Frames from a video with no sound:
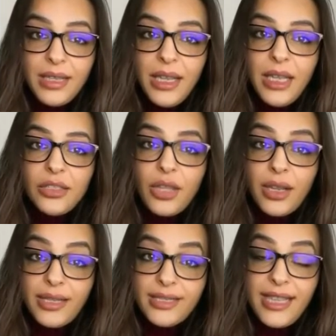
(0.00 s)
so I
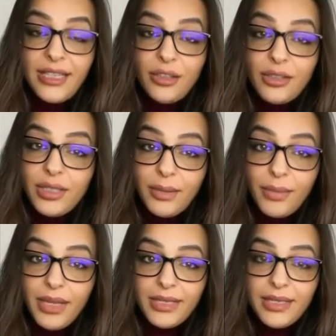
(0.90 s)
can take you step
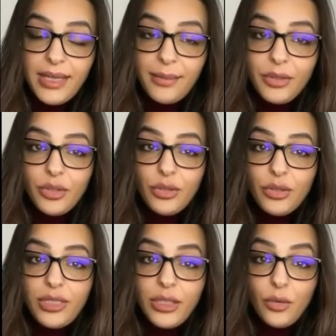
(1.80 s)
by step to
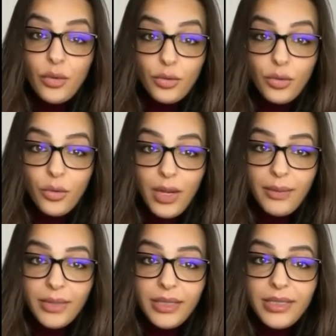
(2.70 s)
see all the
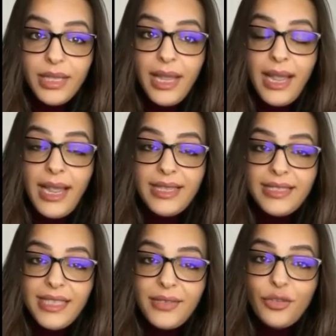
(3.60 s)
requirements and
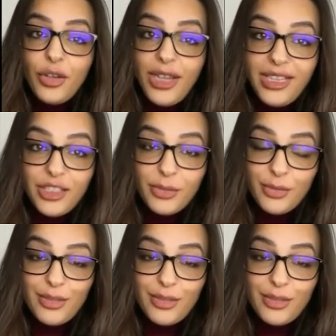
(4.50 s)
see if you're eligible to